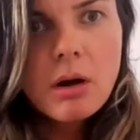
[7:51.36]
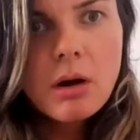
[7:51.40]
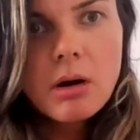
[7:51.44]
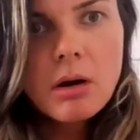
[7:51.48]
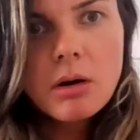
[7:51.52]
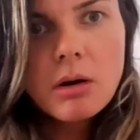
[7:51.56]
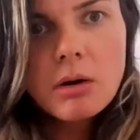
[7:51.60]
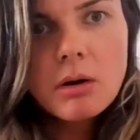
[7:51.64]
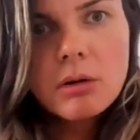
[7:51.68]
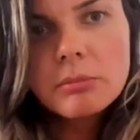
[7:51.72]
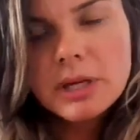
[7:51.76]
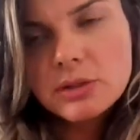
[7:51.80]

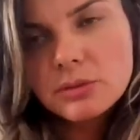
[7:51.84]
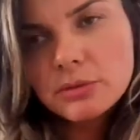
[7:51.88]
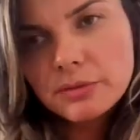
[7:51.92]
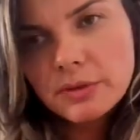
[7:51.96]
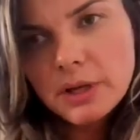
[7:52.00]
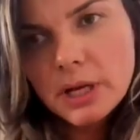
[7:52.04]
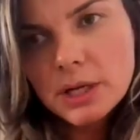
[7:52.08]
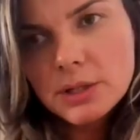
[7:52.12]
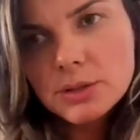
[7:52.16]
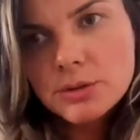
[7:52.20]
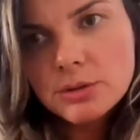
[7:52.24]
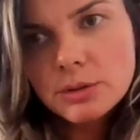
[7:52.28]
All
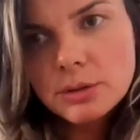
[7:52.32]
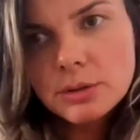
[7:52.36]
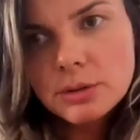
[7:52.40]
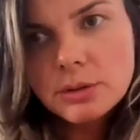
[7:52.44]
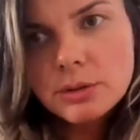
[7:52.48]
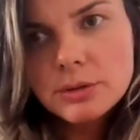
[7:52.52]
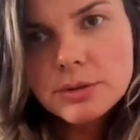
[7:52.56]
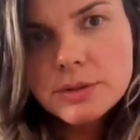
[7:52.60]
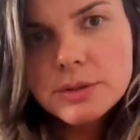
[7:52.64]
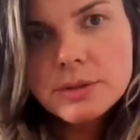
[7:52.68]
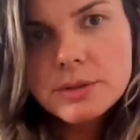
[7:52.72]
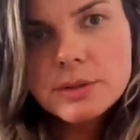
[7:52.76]

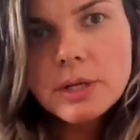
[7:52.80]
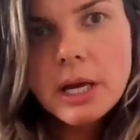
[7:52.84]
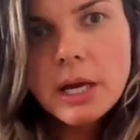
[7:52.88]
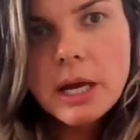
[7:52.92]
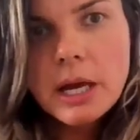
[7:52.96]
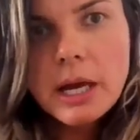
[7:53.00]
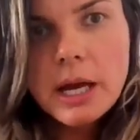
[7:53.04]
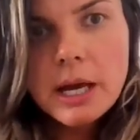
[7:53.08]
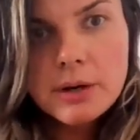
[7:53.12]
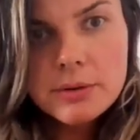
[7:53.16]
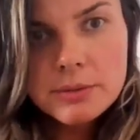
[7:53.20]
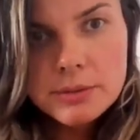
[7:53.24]
manufacturers
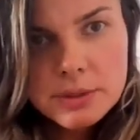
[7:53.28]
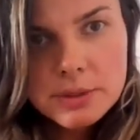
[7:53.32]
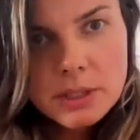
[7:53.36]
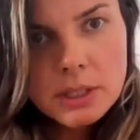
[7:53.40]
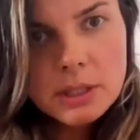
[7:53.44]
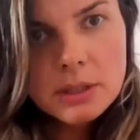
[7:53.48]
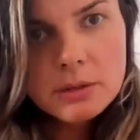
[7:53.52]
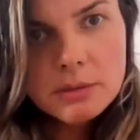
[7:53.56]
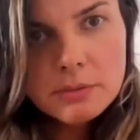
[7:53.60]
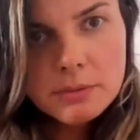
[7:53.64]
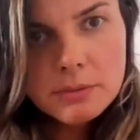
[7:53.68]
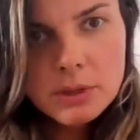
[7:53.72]

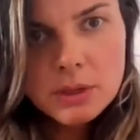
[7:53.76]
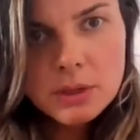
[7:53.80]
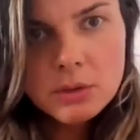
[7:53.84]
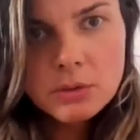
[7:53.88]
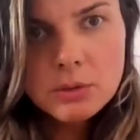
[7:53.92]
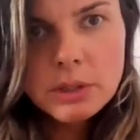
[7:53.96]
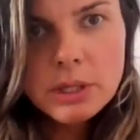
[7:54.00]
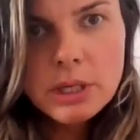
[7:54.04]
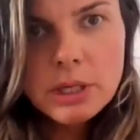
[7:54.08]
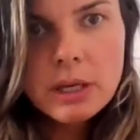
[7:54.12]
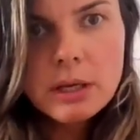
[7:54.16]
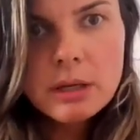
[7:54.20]
outside of the
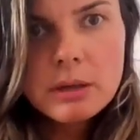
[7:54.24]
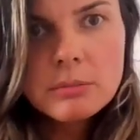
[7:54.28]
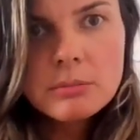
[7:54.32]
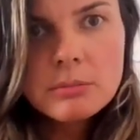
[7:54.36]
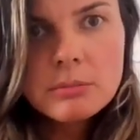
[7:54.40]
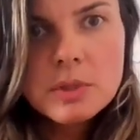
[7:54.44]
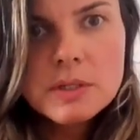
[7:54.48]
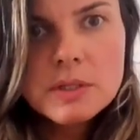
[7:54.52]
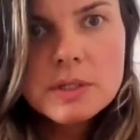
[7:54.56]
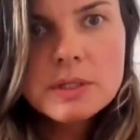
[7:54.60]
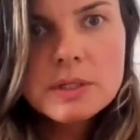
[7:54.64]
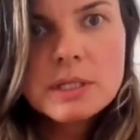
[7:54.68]
UK
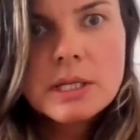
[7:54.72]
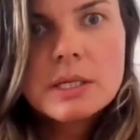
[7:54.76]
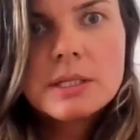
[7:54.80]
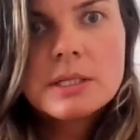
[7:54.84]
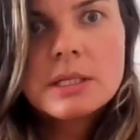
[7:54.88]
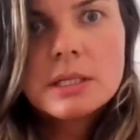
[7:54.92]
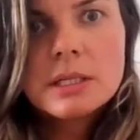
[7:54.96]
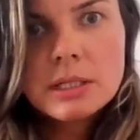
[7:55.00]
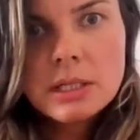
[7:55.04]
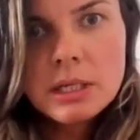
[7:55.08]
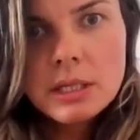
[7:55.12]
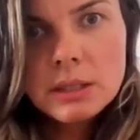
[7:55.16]
must
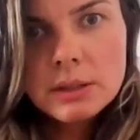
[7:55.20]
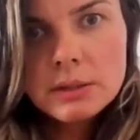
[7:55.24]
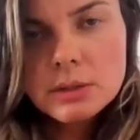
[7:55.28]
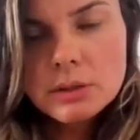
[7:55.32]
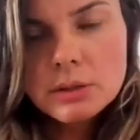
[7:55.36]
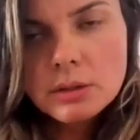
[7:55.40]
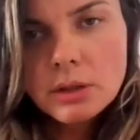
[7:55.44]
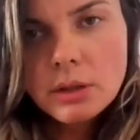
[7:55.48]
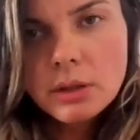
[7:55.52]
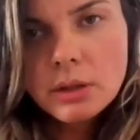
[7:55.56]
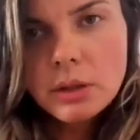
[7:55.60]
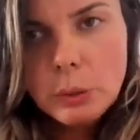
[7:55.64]
designate
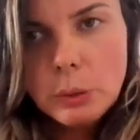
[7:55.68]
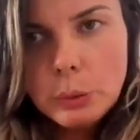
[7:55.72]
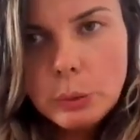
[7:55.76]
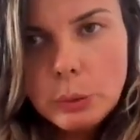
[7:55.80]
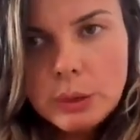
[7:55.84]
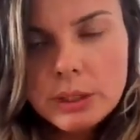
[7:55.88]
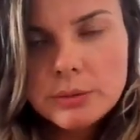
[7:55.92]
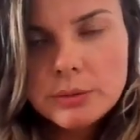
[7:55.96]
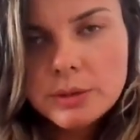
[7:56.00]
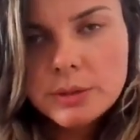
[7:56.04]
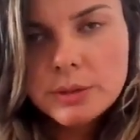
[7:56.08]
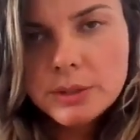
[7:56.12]
a UK
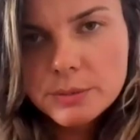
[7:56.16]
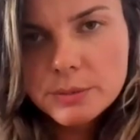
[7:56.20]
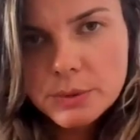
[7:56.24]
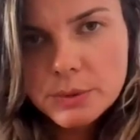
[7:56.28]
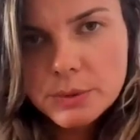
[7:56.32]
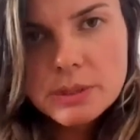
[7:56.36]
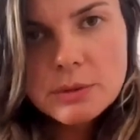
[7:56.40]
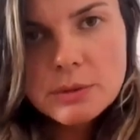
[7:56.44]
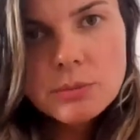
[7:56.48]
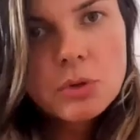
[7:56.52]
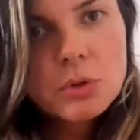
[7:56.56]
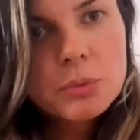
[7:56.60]

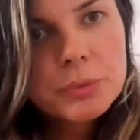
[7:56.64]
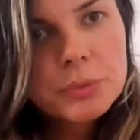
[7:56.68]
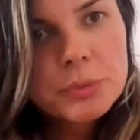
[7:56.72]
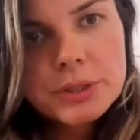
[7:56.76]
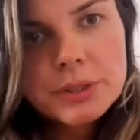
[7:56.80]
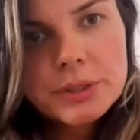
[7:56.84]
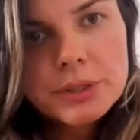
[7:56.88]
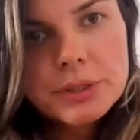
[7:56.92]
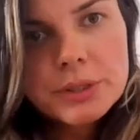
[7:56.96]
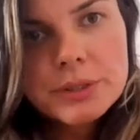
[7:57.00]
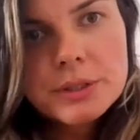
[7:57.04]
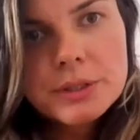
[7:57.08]
responsible
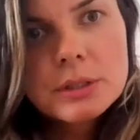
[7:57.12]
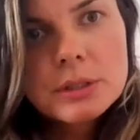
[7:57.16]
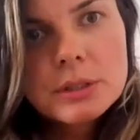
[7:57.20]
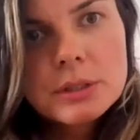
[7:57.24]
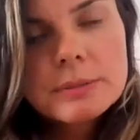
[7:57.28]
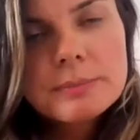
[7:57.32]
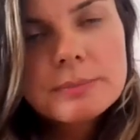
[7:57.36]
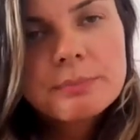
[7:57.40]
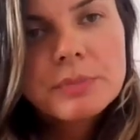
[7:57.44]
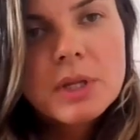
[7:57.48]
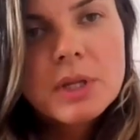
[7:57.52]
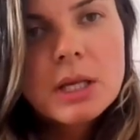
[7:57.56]

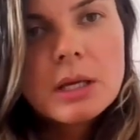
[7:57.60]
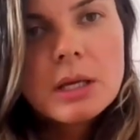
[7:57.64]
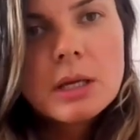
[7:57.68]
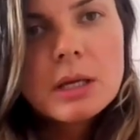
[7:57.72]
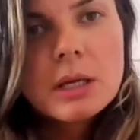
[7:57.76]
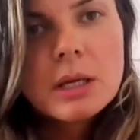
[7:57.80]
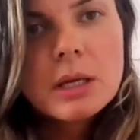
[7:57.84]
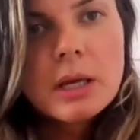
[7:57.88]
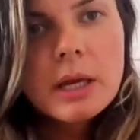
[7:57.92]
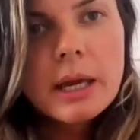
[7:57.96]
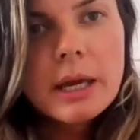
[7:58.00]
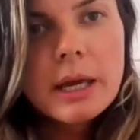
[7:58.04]
person.
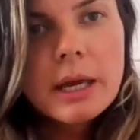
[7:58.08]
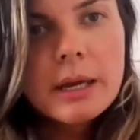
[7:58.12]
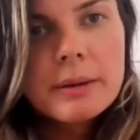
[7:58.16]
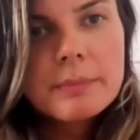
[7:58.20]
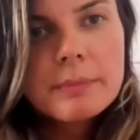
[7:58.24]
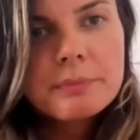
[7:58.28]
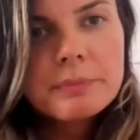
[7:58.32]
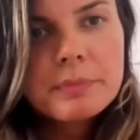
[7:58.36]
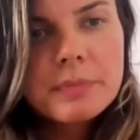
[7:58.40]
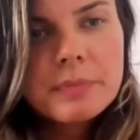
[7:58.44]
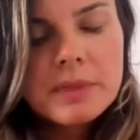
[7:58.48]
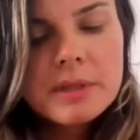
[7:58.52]

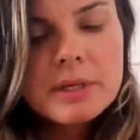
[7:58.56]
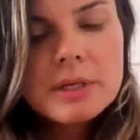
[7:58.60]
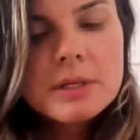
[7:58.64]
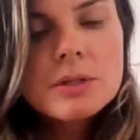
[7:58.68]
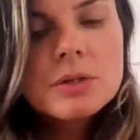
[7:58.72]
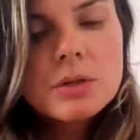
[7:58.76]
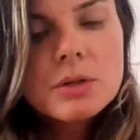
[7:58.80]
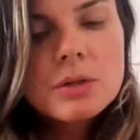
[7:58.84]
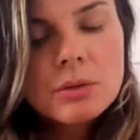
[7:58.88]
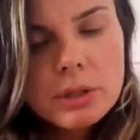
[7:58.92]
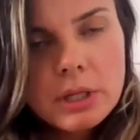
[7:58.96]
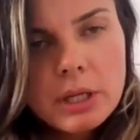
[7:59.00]

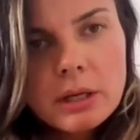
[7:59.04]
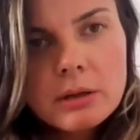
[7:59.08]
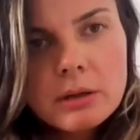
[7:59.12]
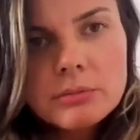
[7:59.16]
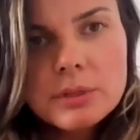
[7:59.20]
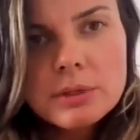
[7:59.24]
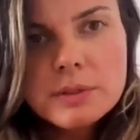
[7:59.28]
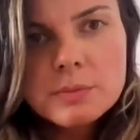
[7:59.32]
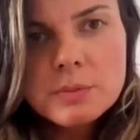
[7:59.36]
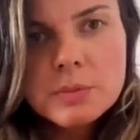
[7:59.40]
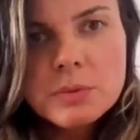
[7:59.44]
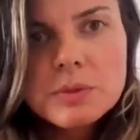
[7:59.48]
This UK
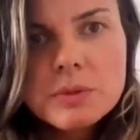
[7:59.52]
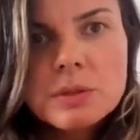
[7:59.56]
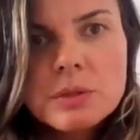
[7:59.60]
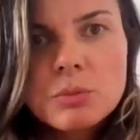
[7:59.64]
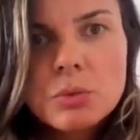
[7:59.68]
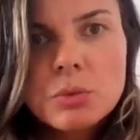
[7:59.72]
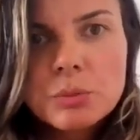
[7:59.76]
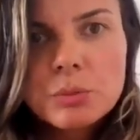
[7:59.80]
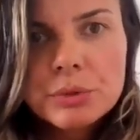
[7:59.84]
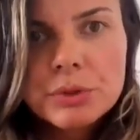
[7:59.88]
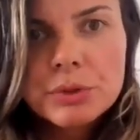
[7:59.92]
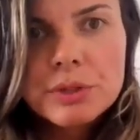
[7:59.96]

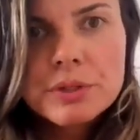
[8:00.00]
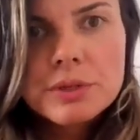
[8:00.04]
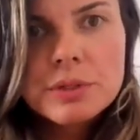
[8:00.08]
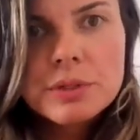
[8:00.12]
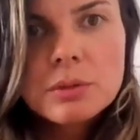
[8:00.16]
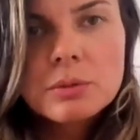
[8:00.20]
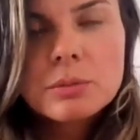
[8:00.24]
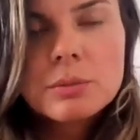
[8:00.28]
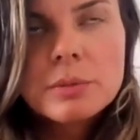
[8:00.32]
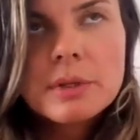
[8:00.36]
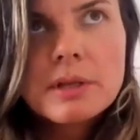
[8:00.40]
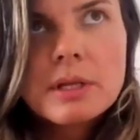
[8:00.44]
responsible
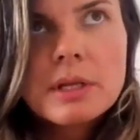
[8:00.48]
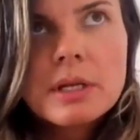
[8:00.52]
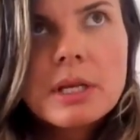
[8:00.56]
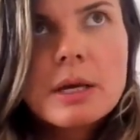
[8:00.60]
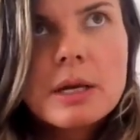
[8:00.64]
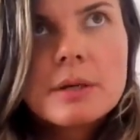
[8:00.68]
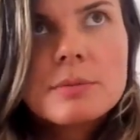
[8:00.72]
person will then